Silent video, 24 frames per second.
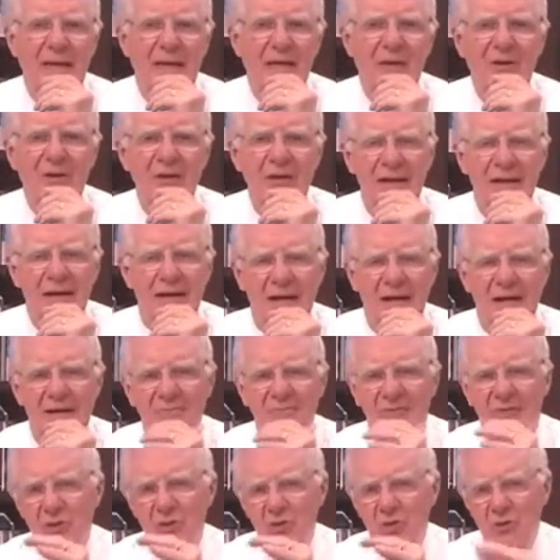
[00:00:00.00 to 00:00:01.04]
Here you
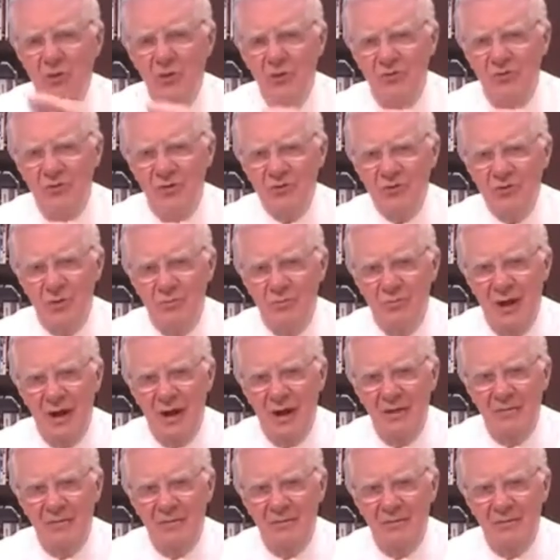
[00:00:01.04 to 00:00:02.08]
have the universal
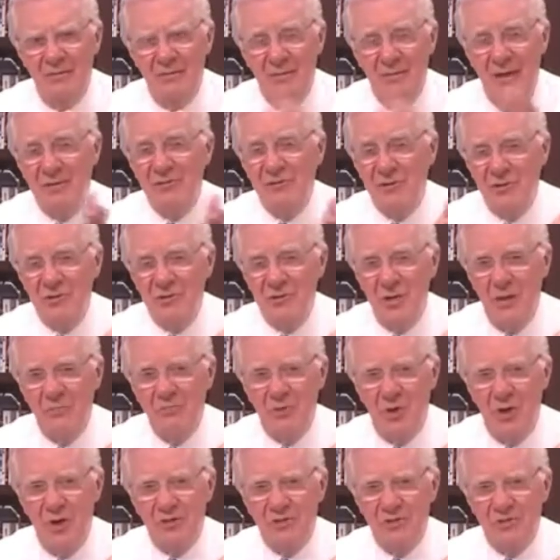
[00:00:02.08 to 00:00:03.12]
mind. That's your
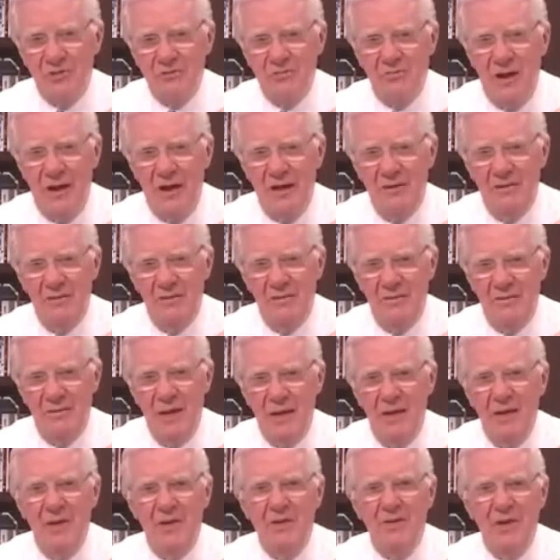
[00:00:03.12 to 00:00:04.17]
subconscious mind.
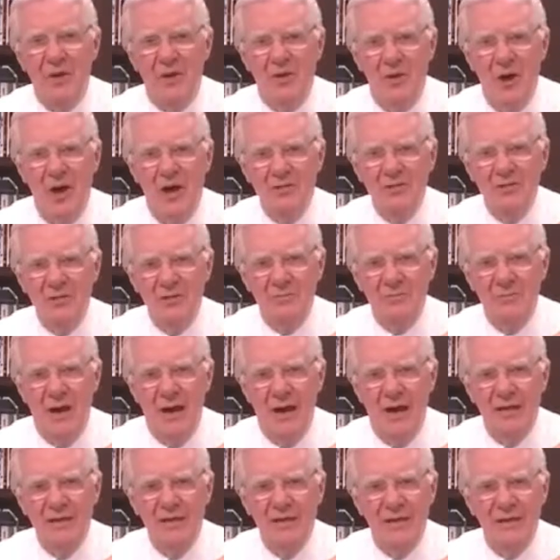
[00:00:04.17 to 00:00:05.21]
The conscious
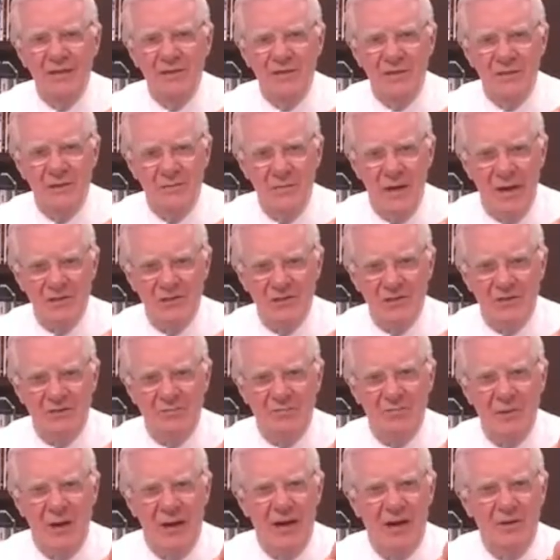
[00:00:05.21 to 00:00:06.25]
mind is the
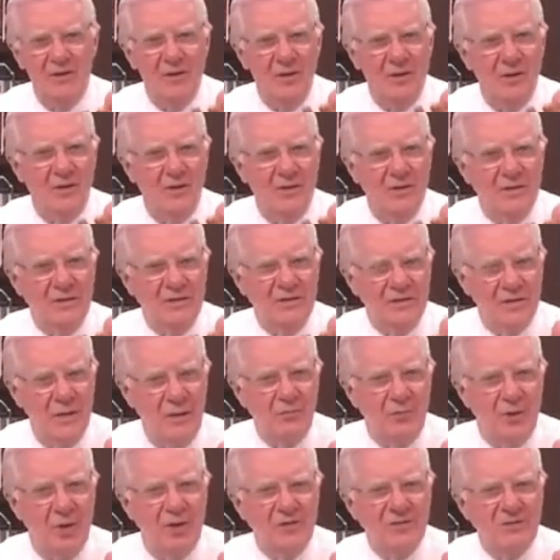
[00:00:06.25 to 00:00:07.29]
imaginative mind. The
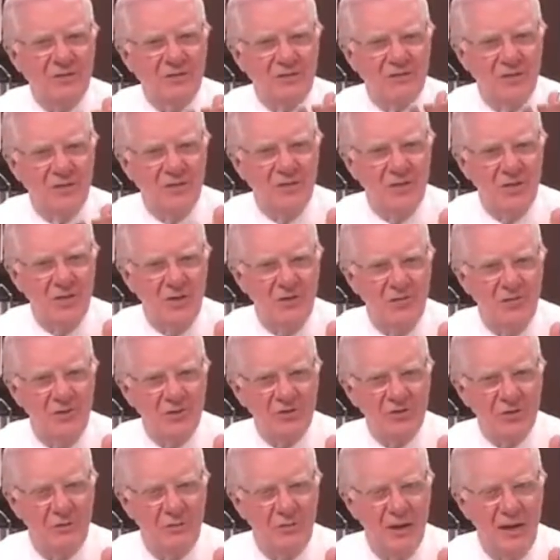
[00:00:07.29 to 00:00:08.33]
subconscious is the
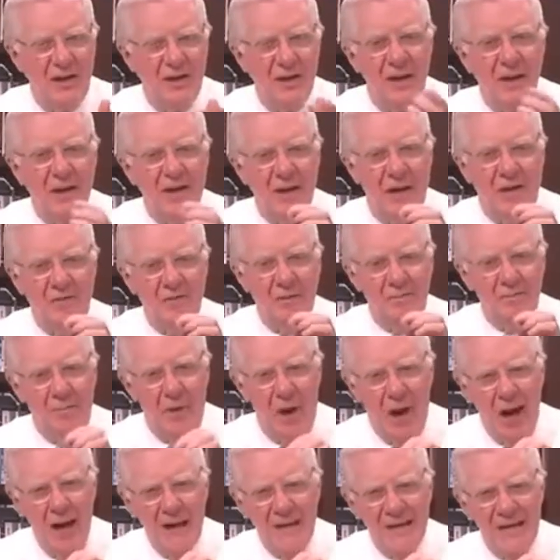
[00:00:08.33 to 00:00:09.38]
universal mind. Now the
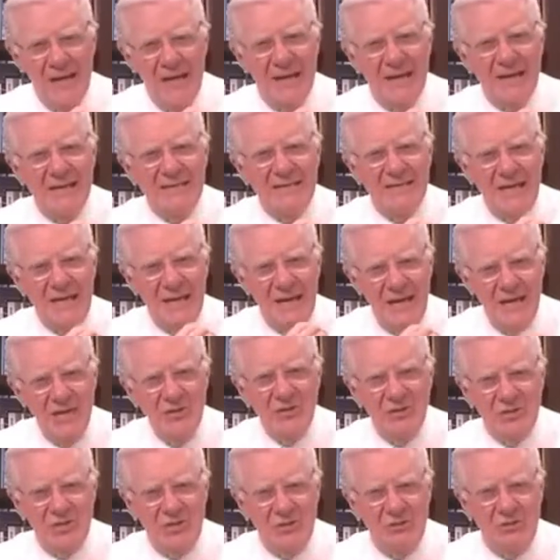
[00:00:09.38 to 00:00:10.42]
body is the
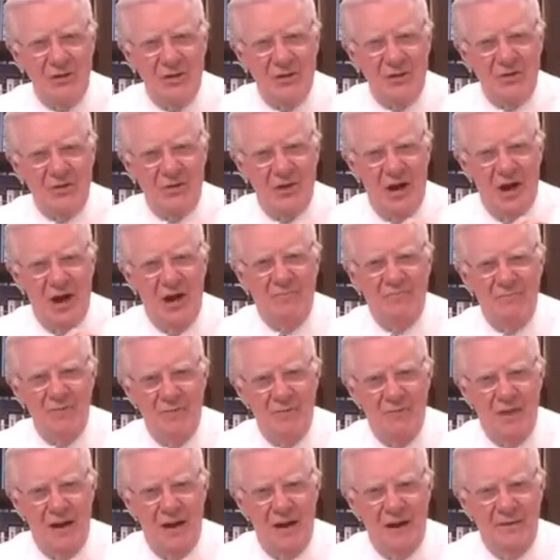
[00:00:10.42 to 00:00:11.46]
instrument
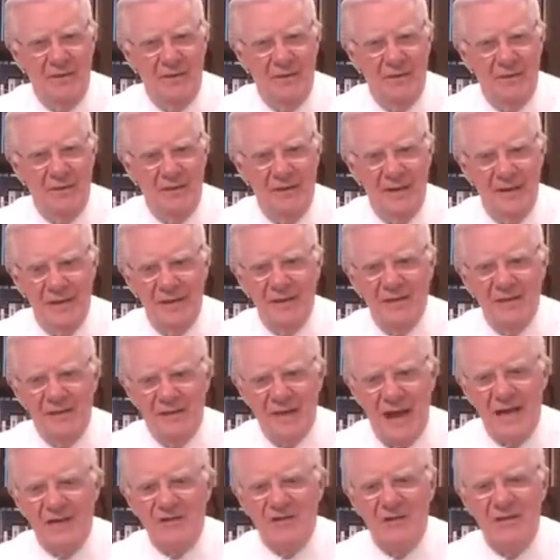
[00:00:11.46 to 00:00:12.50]
of the mind. It
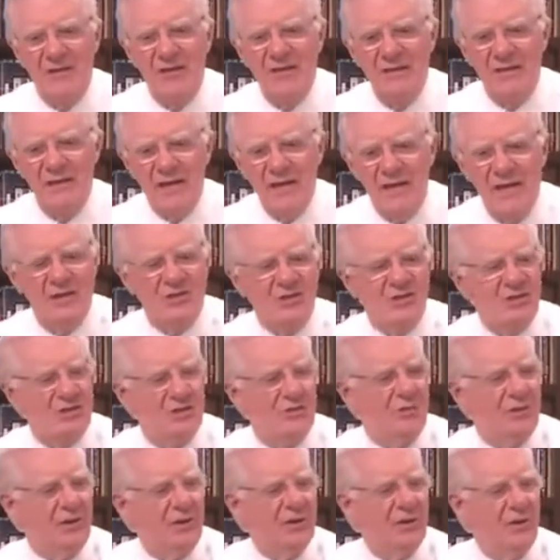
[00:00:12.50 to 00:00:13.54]
is actually the
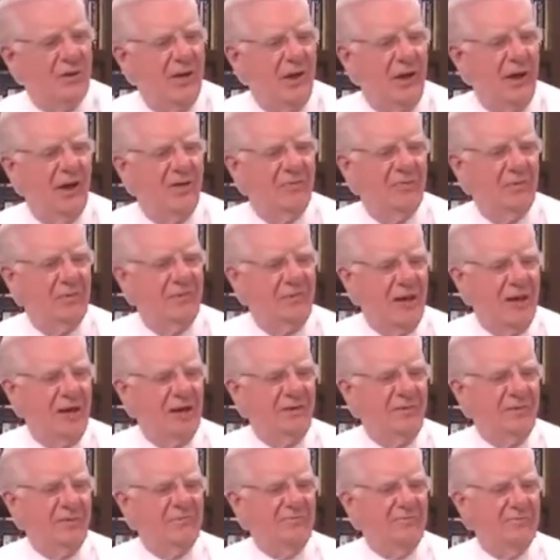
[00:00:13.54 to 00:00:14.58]
instrument of the
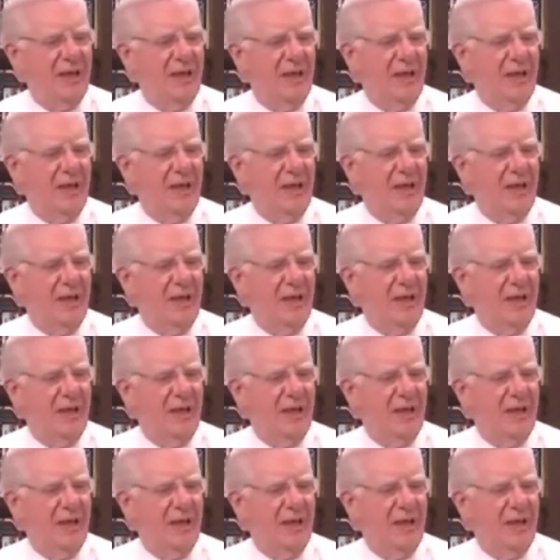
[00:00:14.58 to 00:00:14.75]
mind.